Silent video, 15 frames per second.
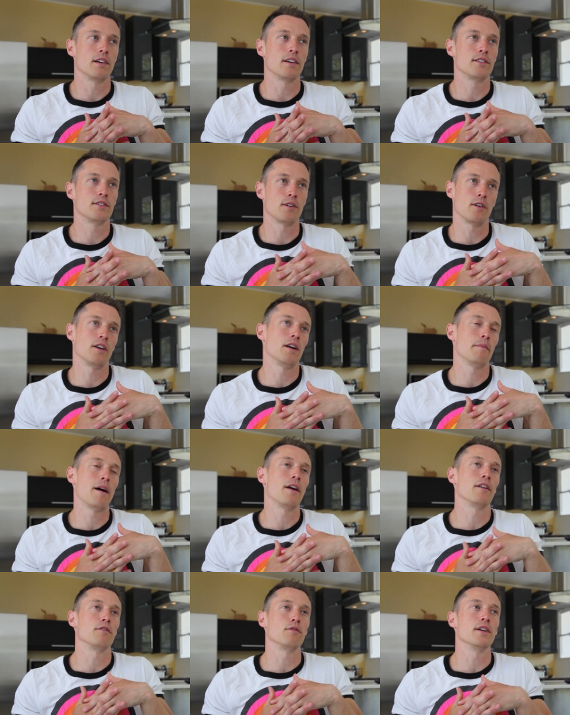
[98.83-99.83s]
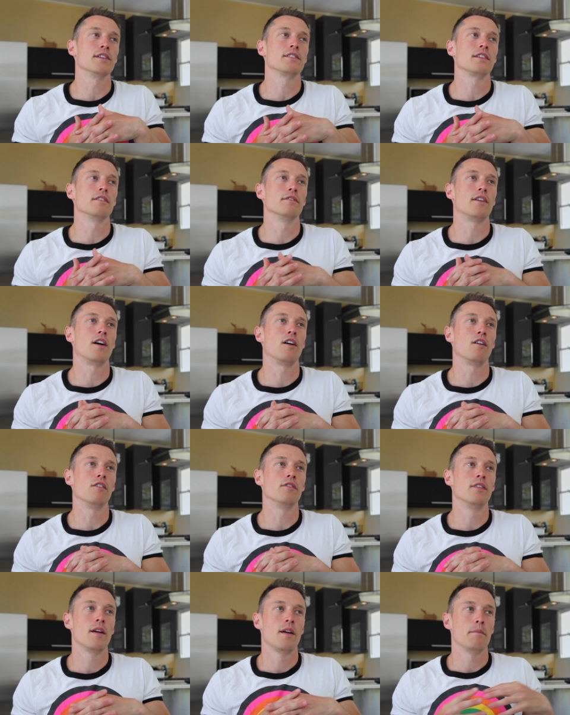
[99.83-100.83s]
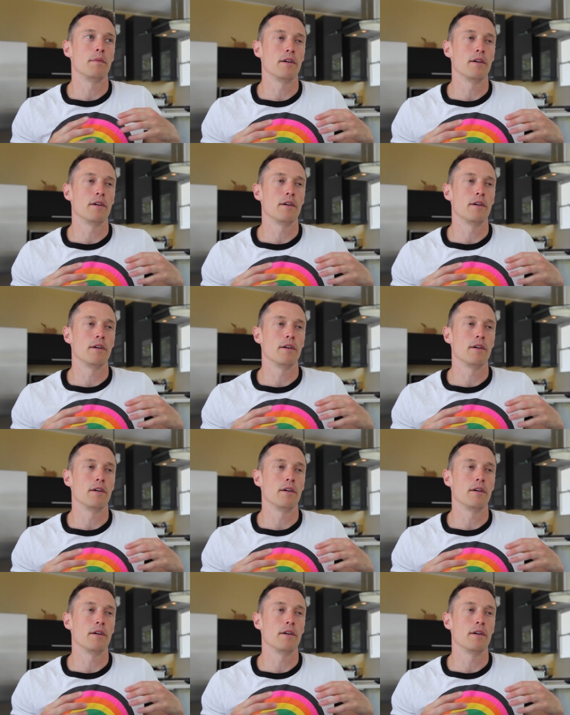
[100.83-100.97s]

a certain amount of risk involved.